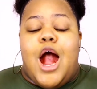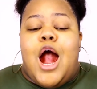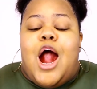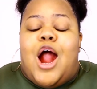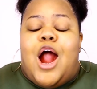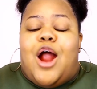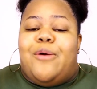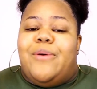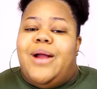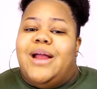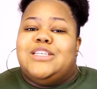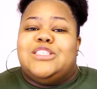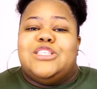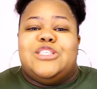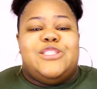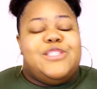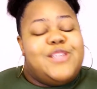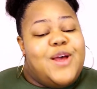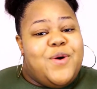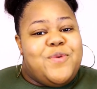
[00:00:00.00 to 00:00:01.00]
All right,
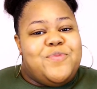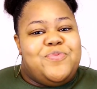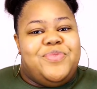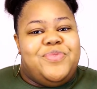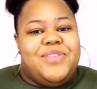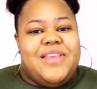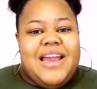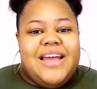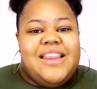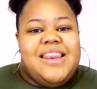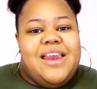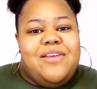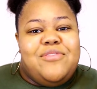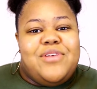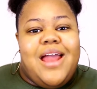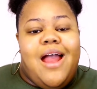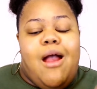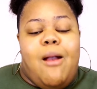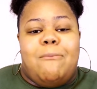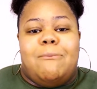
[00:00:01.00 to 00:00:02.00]
so now that I've
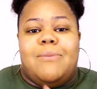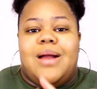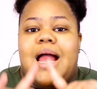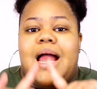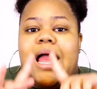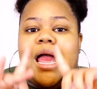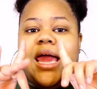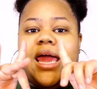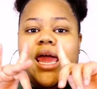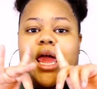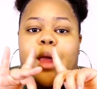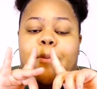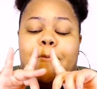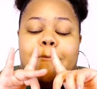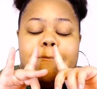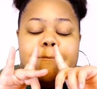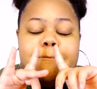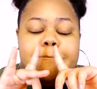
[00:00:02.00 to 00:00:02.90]
got my